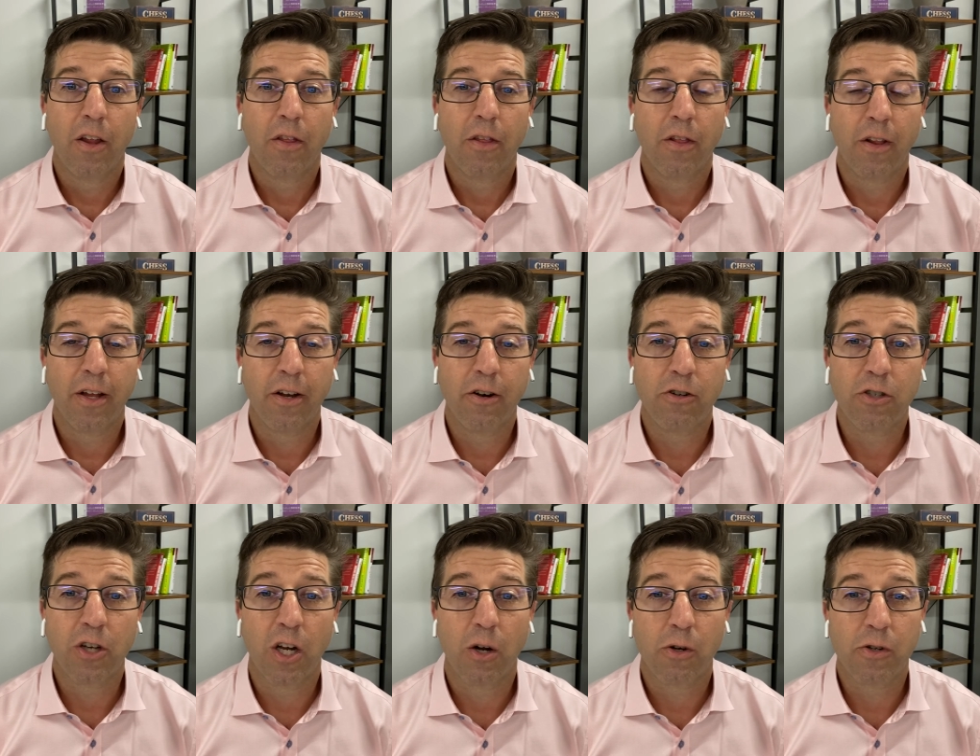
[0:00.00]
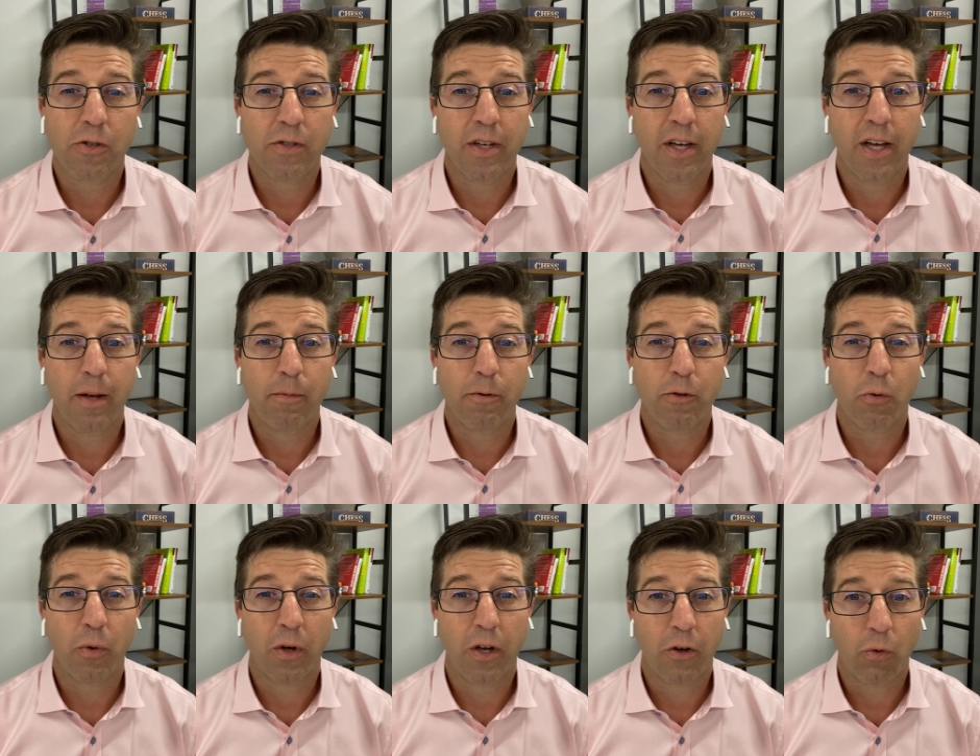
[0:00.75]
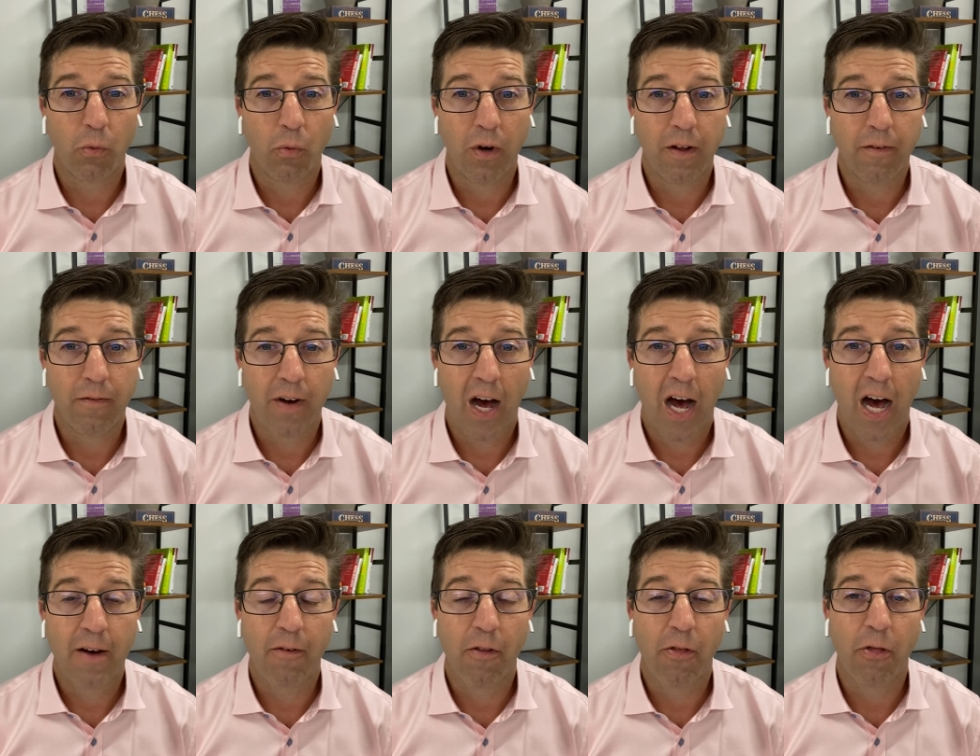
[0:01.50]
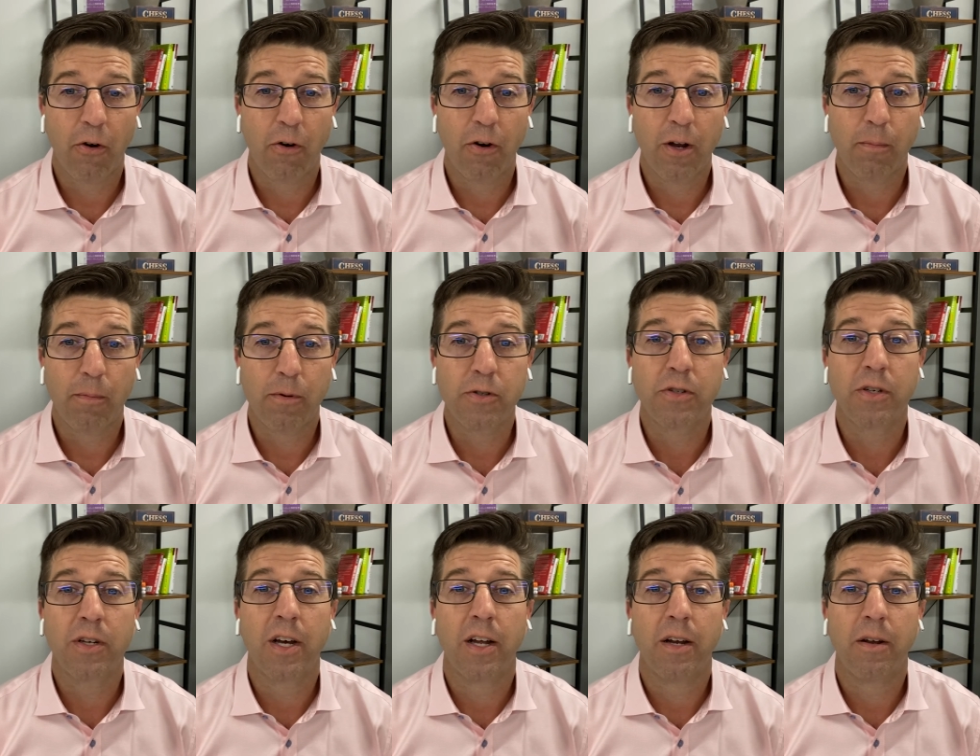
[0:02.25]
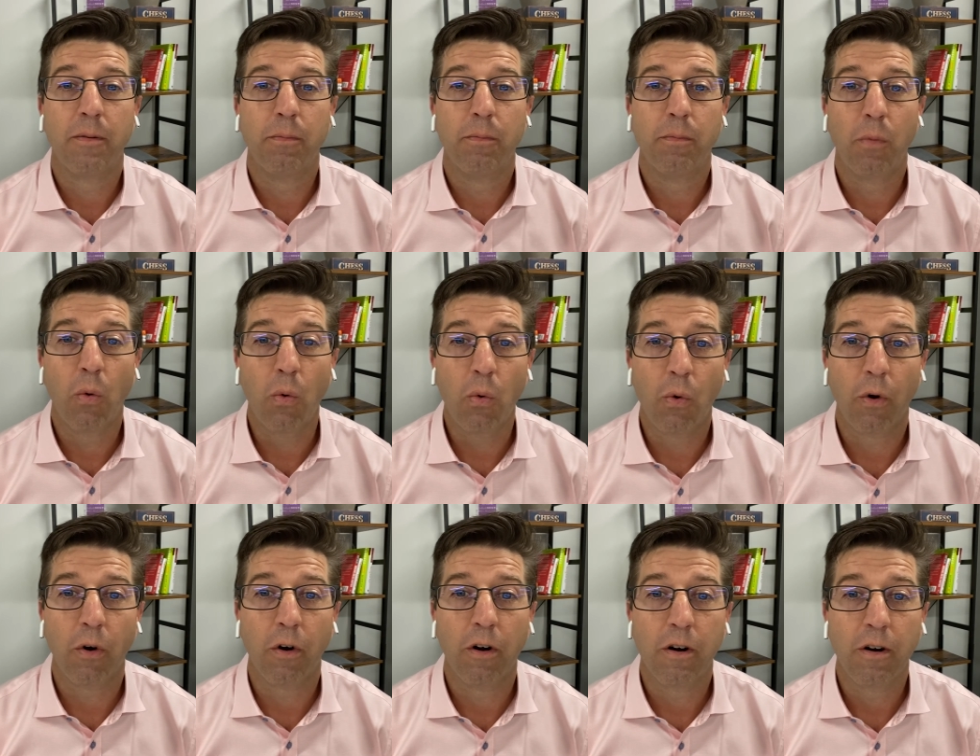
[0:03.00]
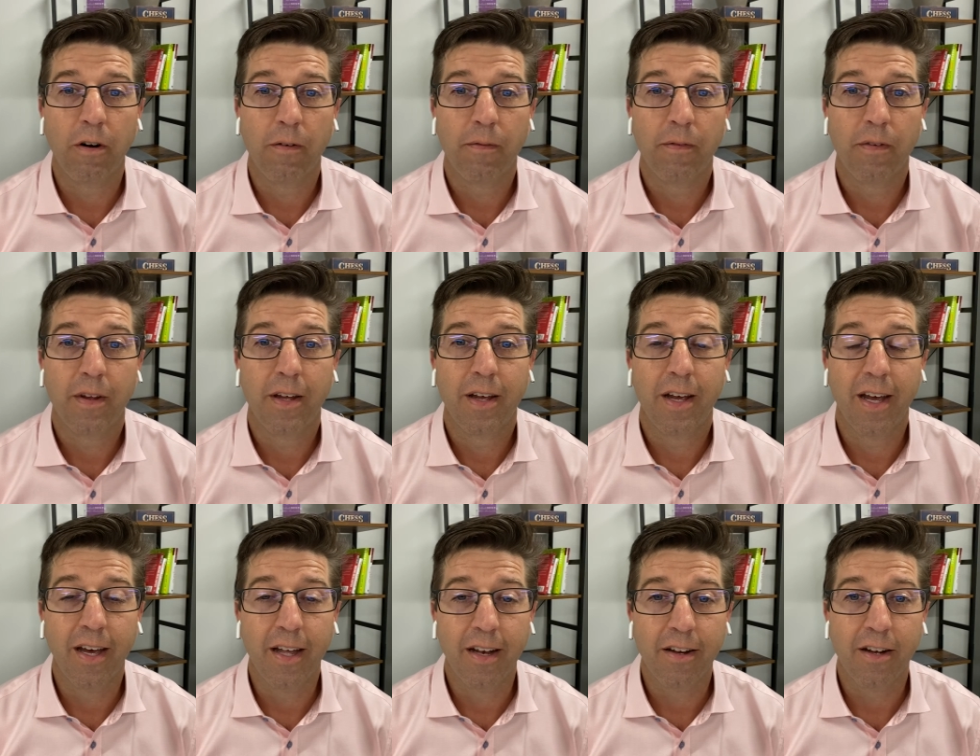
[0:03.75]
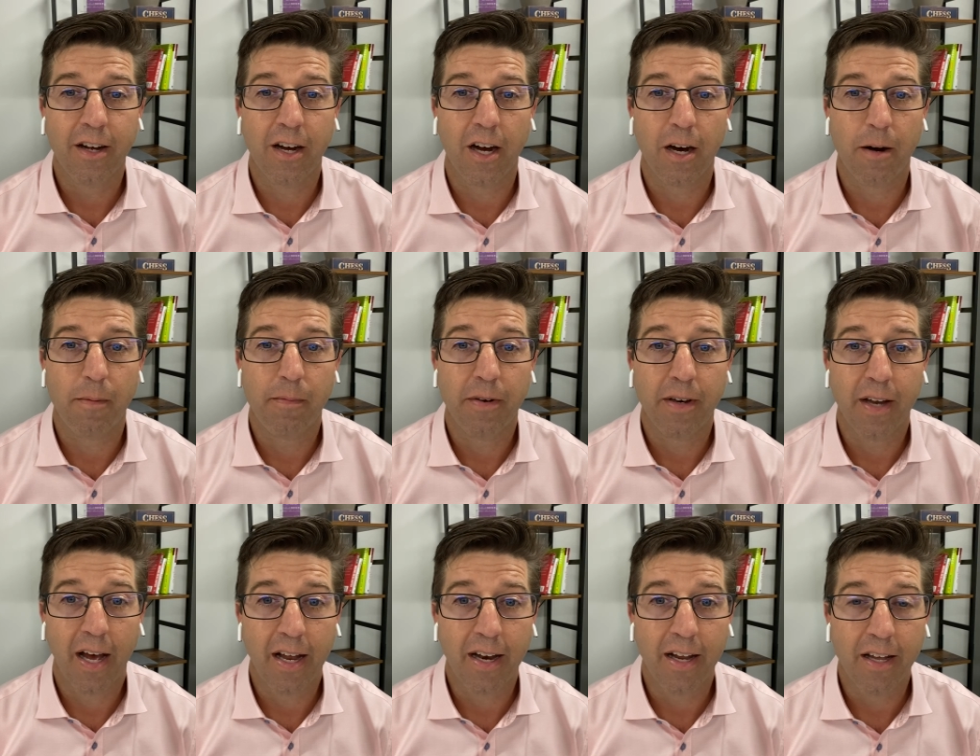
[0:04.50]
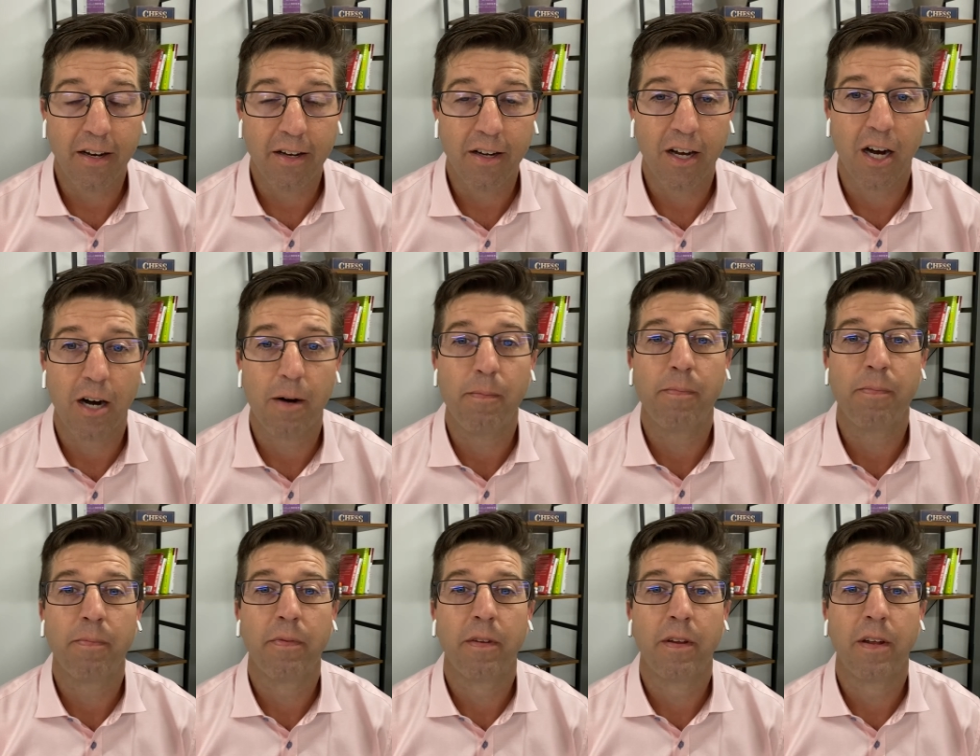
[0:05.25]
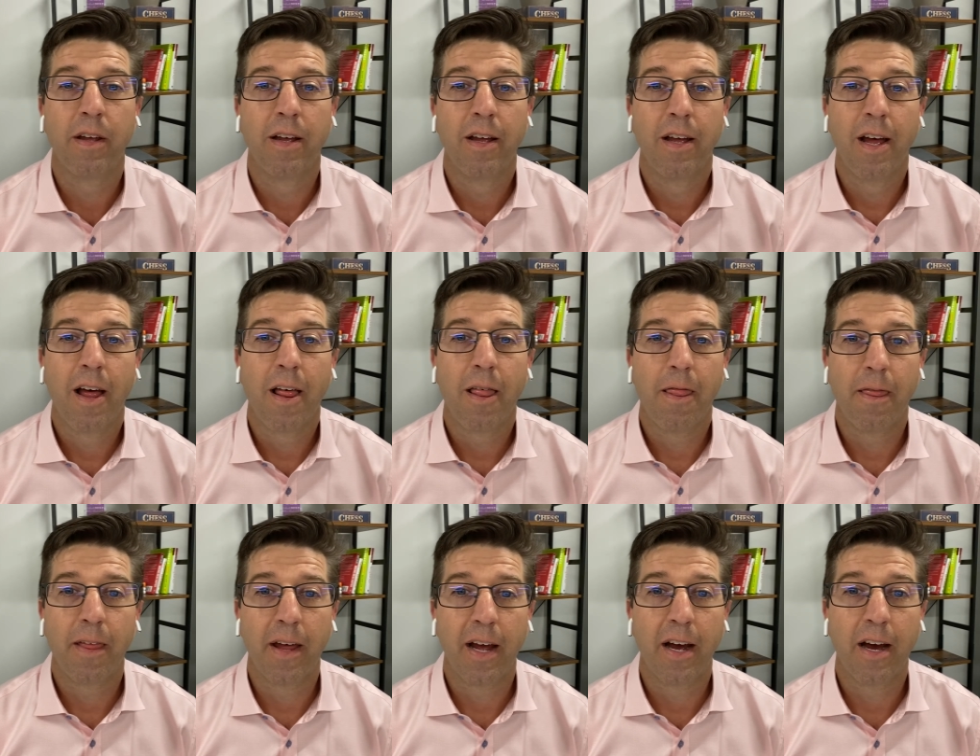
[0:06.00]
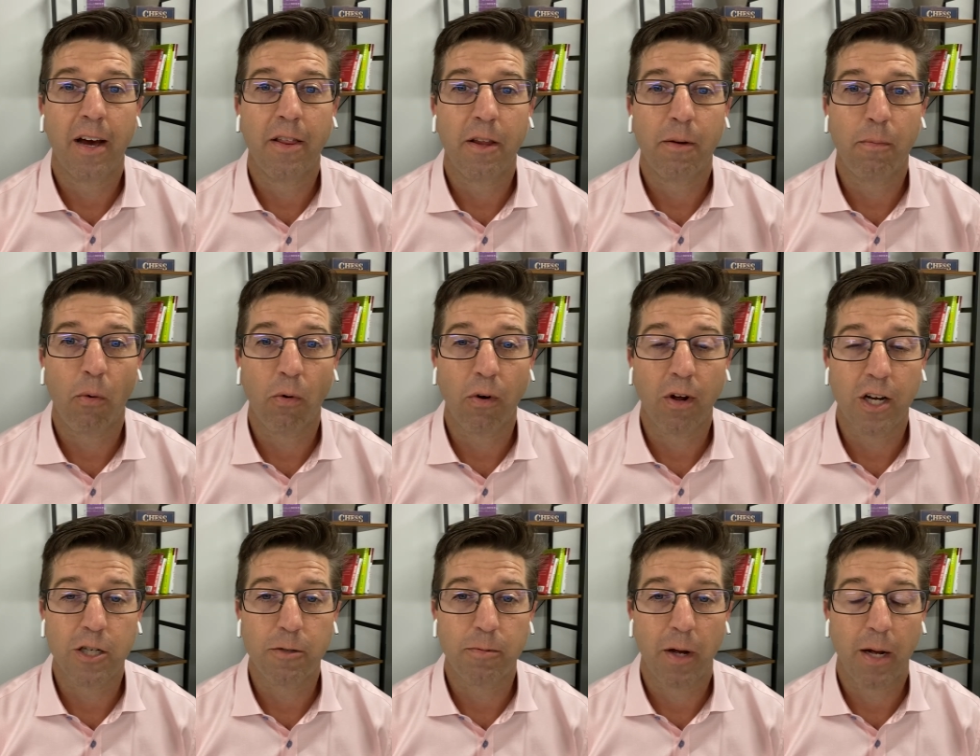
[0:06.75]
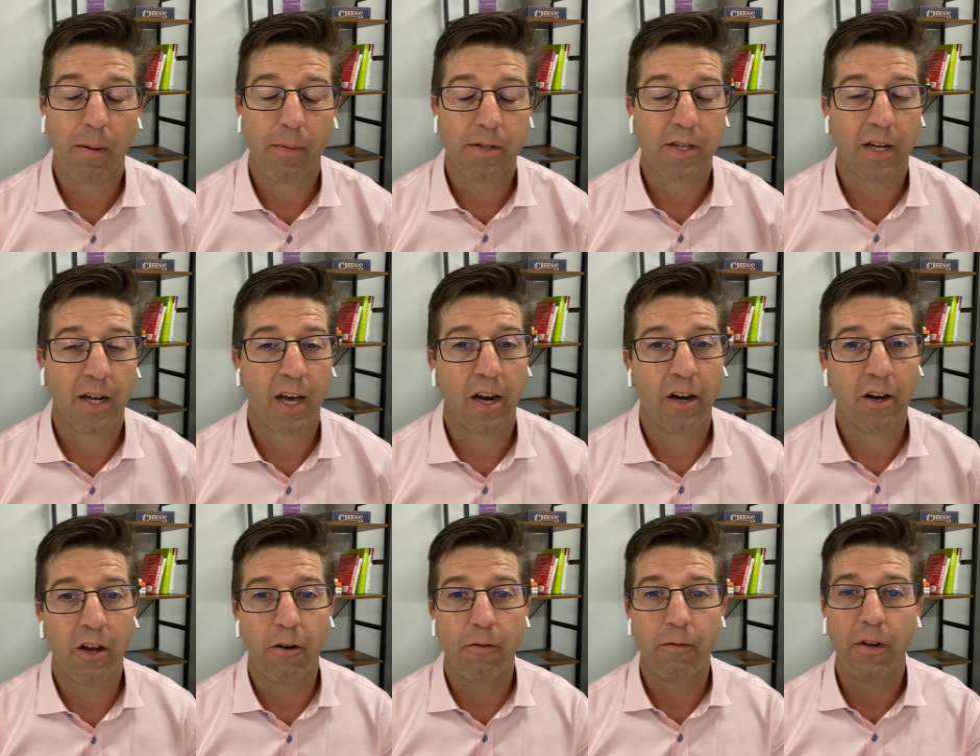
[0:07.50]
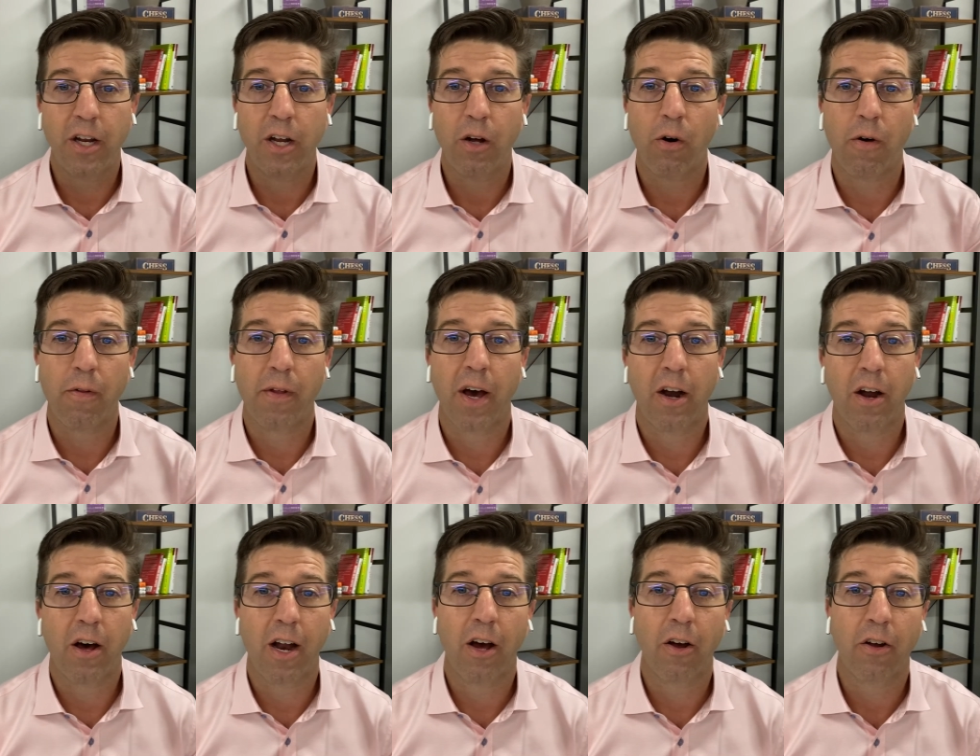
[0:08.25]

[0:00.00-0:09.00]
Lenders are going to see between 25 and 30% more income, net income, than the mortgage payments. I got another video on that on how